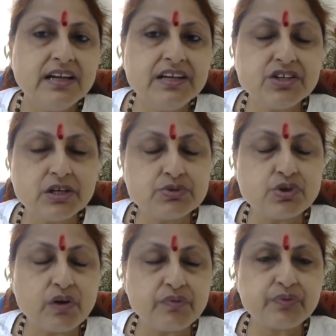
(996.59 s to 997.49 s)
in
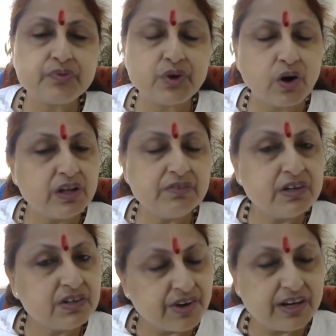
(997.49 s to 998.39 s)
terms of not
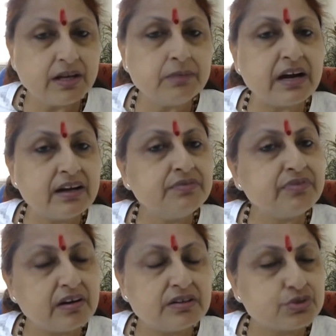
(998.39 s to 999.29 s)
even training my
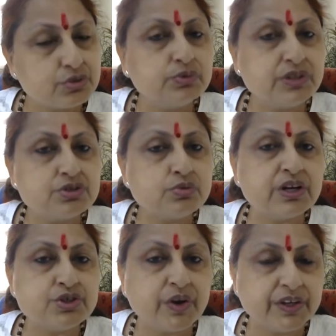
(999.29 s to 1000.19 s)
students
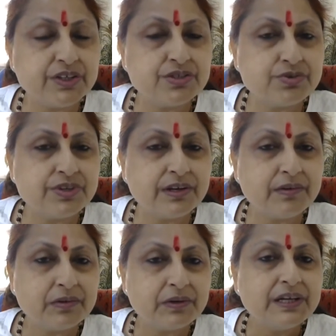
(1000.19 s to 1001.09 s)
who are joining
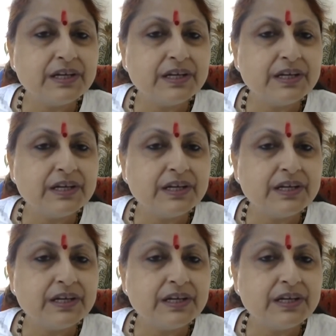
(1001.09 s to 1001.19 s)
today,